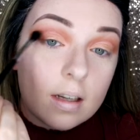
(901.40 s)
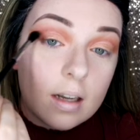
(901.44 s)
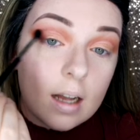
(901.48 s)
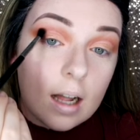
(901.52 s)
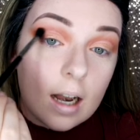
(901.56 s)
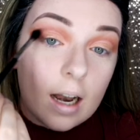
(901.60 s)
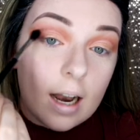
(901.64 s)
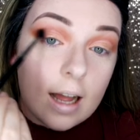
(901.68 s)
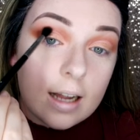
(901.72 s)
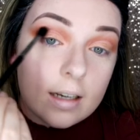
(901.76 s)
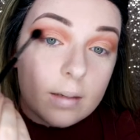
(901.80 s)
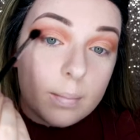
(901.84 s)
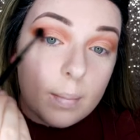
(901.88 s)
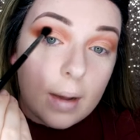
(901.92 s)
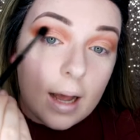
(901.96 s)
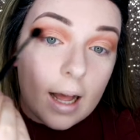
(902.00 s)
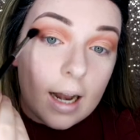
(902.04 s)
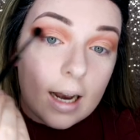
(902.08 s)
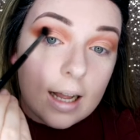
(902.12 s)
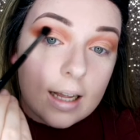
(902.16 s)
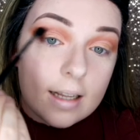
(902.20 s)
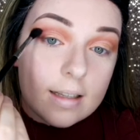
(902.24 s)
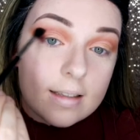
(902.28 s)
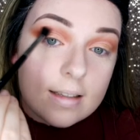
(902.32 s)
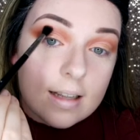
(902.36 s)
collect
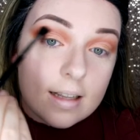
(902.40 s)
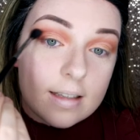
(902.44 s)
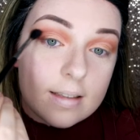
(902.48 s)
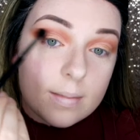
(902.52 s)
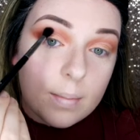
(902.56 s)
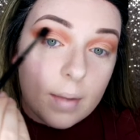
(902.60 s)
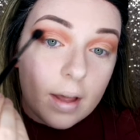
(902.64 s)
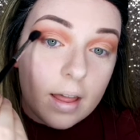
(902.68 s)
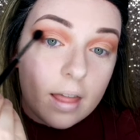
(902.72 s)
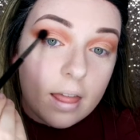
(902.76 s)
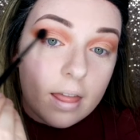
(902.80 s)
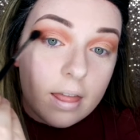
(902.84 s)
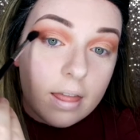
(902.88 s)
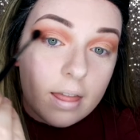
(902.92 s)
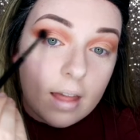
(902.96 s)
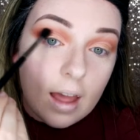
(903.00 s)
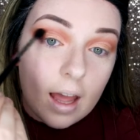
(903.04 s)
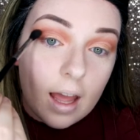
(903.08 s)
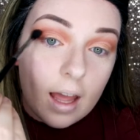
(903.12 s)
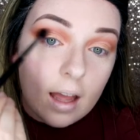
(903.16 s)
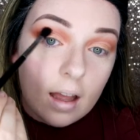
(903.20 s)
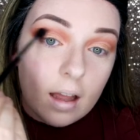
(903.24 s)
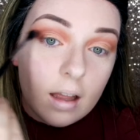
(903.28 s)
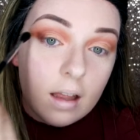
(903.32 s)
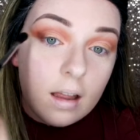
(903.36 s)
palettes, that's my
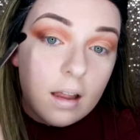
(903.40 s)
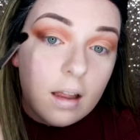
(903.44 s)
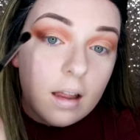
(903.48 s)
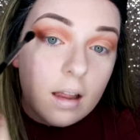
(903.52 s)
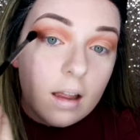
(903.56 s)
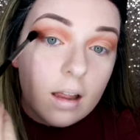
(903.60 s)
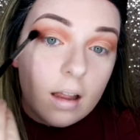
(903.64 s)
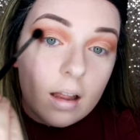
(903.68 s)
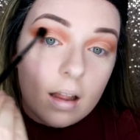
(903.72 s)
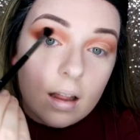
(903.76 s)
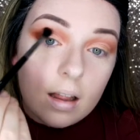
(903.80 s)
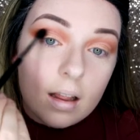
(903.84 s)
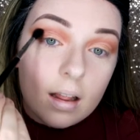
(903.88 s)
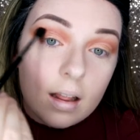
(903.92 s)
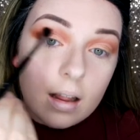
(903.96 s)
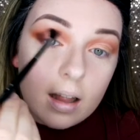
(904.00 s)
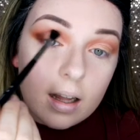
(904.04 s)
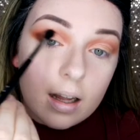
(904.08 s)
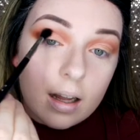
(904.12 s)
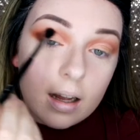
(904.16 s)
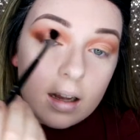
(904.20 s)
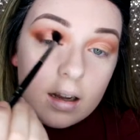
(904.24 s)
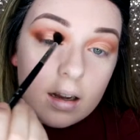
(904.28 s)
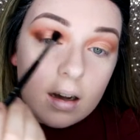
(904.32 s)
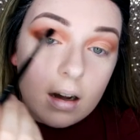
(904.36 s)
thing.
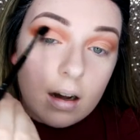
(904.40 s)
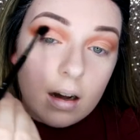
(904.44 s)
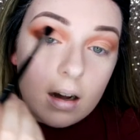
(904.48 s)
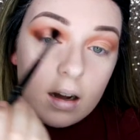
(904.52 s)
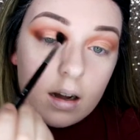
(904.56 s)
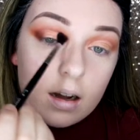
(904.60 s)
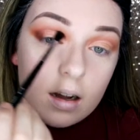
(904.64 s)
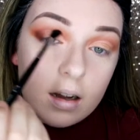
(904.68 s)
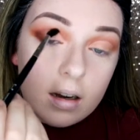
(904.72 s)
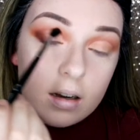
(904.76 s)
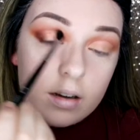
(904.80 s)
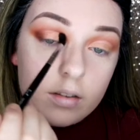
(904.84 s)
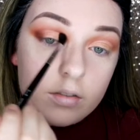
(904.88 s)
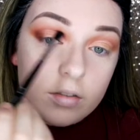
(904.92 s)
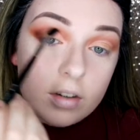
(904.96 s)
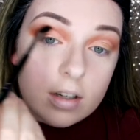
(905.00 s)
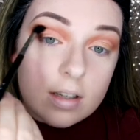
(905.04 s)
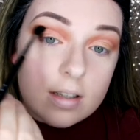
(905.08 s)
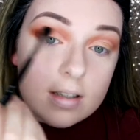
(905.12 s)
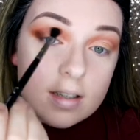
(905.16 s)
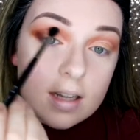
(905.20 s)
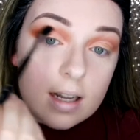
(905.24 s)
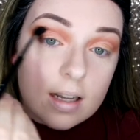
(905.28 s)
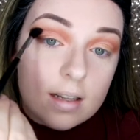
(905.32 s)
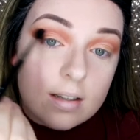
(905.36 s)
I can't
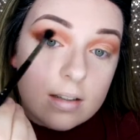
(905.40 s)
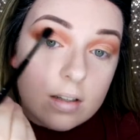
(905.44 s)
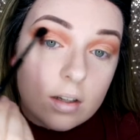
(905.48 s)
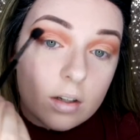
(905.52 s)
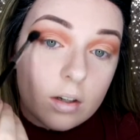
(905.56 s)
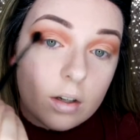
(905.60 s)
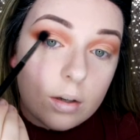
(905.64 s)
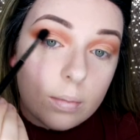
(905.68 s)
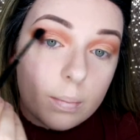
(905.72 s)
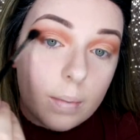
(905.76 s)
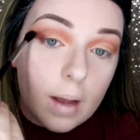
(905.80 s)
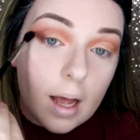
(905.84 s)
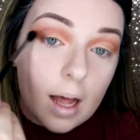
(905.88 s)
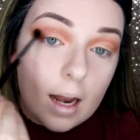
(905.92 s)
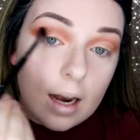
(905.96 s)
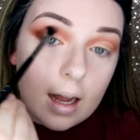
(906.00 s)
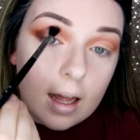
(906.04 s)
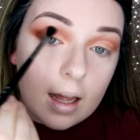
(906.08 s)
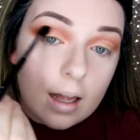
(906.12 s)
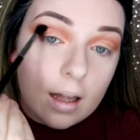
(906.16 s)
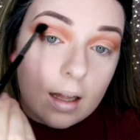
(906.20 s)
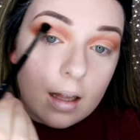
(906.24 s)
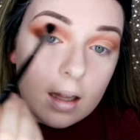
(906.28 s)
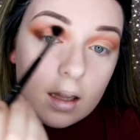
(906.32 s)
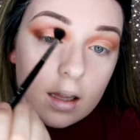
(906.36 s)
resist a good
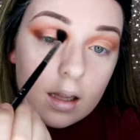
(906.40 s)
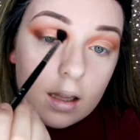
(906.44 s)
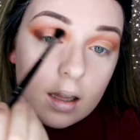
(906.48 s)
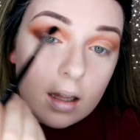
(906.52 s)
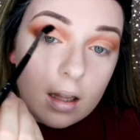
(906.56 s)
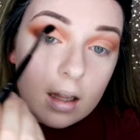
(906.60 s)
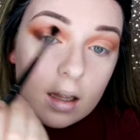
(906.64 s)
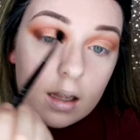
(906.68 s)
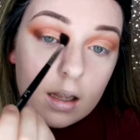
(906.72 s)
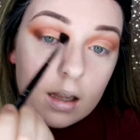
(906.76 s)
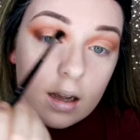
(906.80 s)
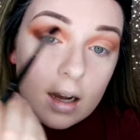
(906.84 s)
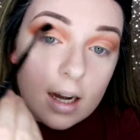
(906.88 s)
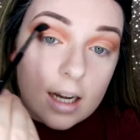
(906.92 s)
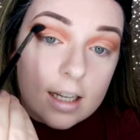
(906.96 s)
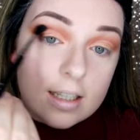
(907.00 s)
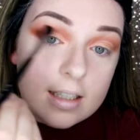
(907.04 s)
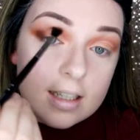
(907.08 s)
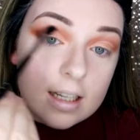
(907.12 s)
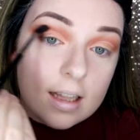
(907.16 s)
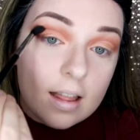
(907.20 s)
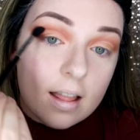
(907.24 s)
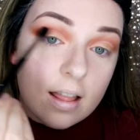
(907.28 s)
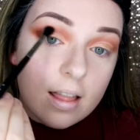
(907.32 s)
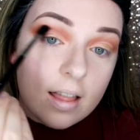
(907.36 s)
palette. I
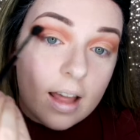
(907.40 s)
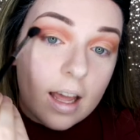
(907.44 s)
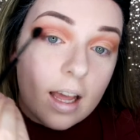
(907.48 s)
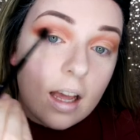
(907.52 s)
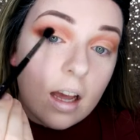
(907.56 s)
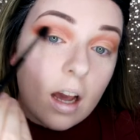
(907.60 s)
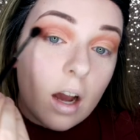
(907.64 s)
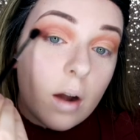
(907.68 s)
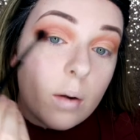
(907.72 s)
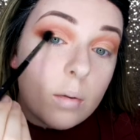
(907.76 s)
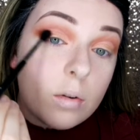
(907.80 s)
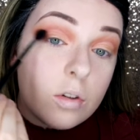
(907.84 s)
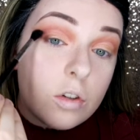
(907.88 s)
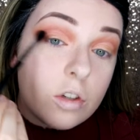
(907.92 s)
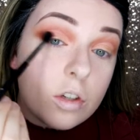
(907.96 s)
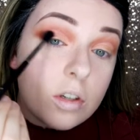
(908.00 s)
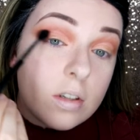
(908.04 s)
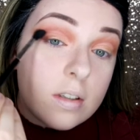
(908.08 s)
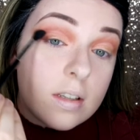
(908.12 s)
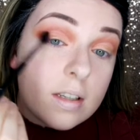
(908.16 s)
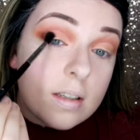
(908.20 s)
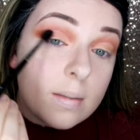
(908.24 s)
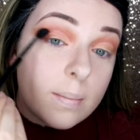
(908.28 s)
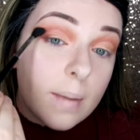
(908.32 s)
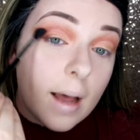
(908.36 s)
didn't think I would
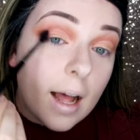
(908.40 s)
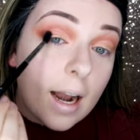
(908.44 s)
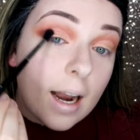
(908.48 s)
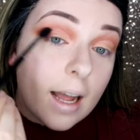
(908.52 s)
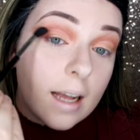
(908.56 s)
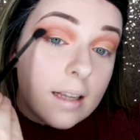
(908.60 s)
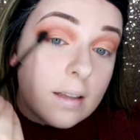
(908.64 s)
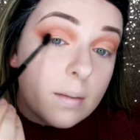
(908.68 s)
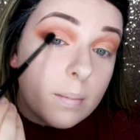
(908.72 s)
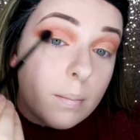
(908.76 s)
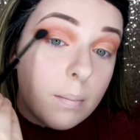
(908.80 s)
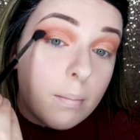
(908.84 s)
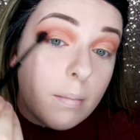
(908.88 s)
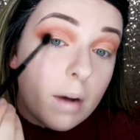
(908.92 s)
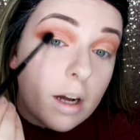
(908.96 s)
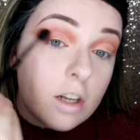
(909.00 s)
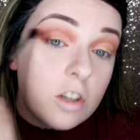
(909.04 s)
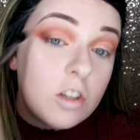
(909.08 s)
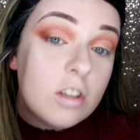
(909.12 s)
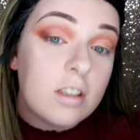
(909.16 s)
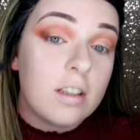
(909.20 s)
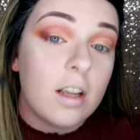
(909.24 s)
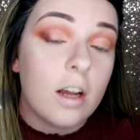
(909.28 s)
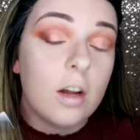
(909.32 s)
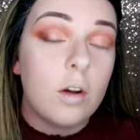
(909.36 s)
use this palette as
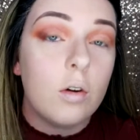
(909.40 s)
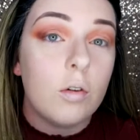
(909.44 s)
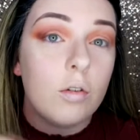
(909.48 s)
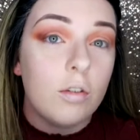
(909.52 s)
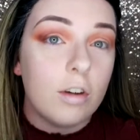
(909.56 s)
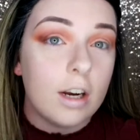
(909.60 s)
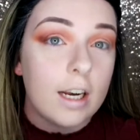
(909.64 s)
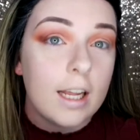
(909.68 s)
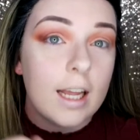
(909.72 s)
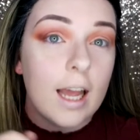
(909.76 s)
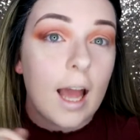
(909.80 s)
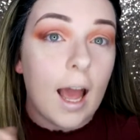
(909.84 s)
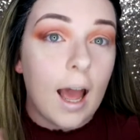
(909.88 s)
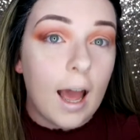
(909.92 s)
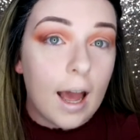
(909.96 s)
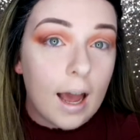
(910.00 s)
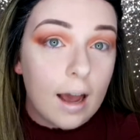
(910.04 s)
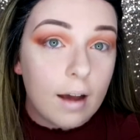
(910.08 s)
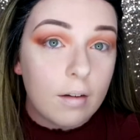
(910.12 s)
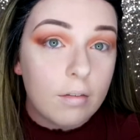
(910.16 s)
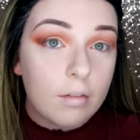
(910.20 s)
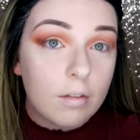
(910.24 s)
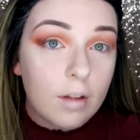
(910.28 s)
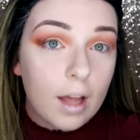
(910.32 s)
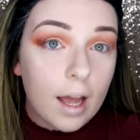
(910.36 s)
much as I already
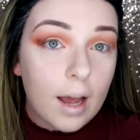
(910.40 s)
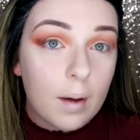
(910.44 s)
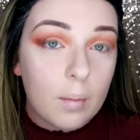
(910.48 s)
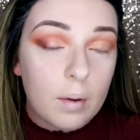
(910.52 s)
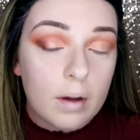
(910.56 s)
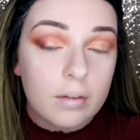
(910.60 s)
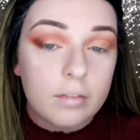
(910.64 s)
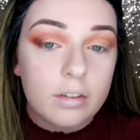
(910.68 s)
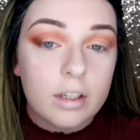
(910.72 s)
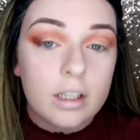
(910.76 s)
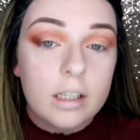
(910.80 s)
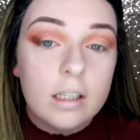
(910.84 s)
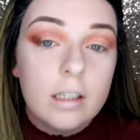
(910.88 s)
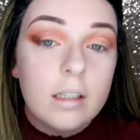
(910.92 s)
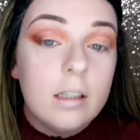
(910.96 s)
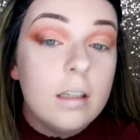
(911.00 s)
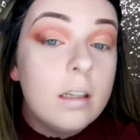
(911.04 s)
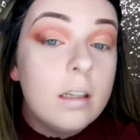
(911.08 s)
have, however.